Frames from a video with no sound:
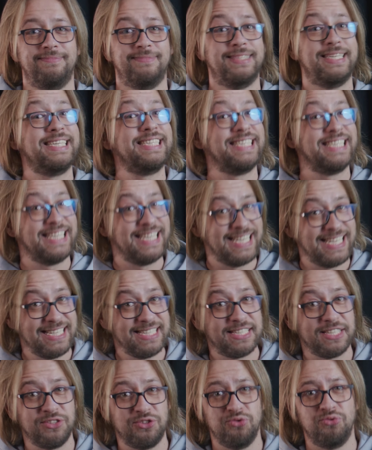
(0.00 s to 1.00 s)
it is
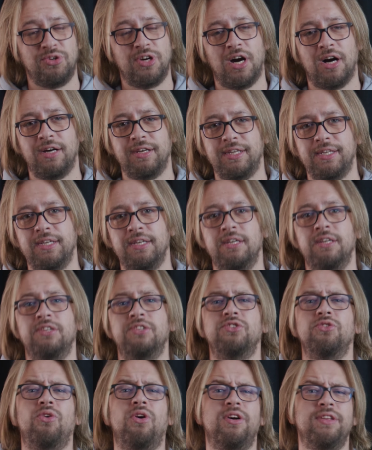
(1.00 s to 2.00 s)
a Ducati,
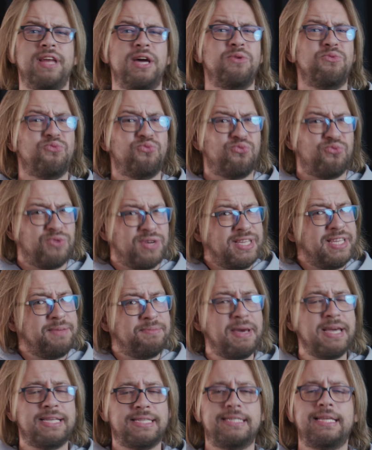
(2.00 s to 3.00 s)
so all that really
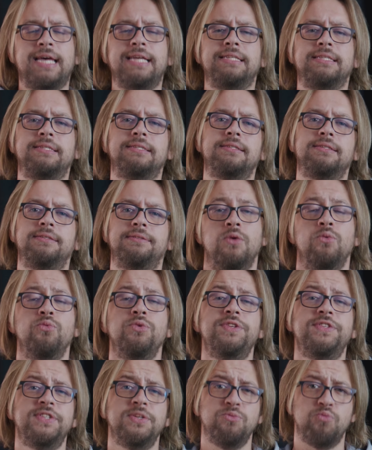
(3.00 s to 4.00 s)
makes sense.
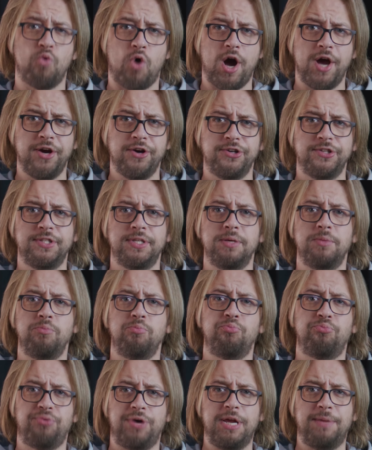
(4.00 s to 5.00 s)
With some wires,
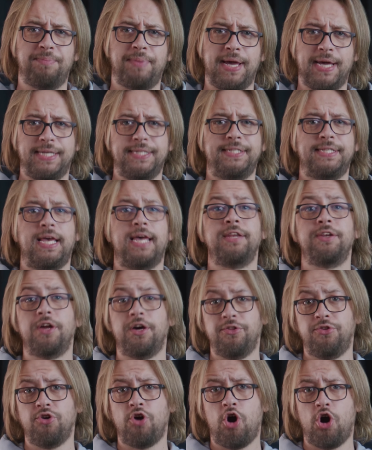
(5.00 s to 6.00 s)
brake pads, and
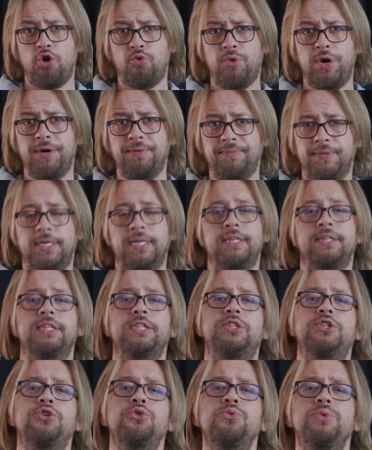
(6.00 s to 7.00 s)
other hardware, the
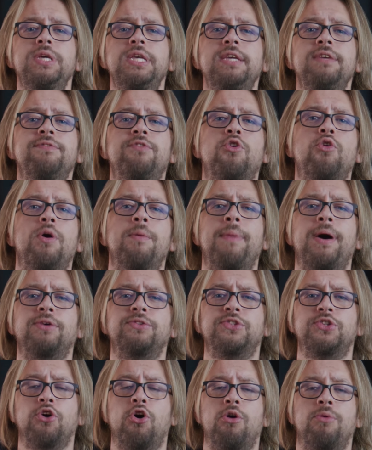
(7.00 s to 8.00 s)
2 Evo amounts
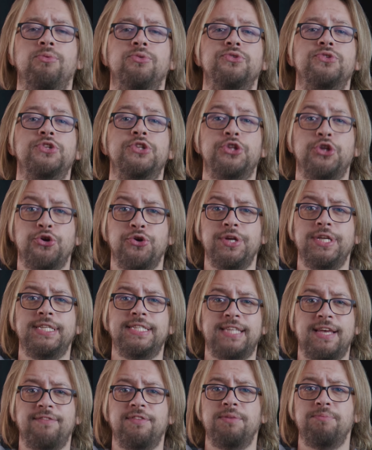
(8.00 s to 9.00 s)
to almost
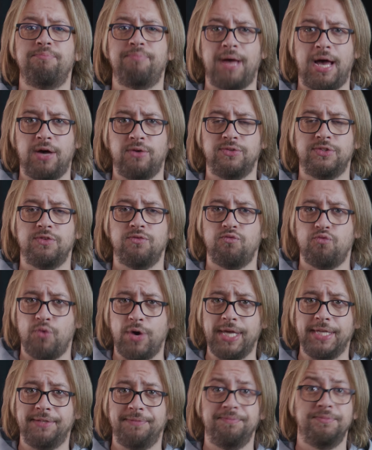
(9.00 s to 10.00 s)
37 pounds of
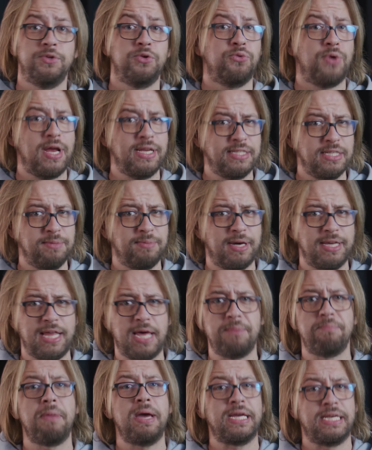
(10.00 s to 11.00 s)
weight, granted by
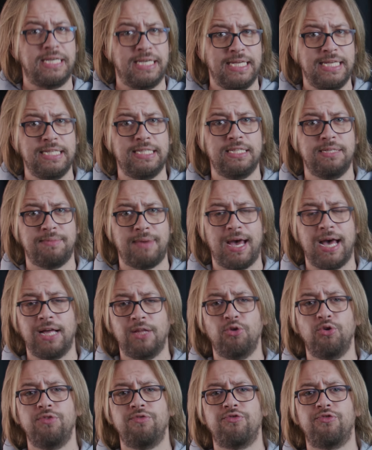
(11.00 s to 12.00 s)
that magnesium
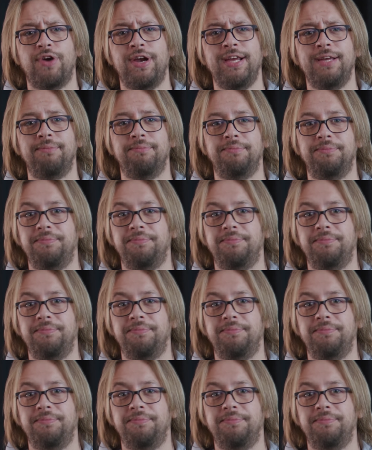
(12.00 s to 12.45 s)
alloy frame.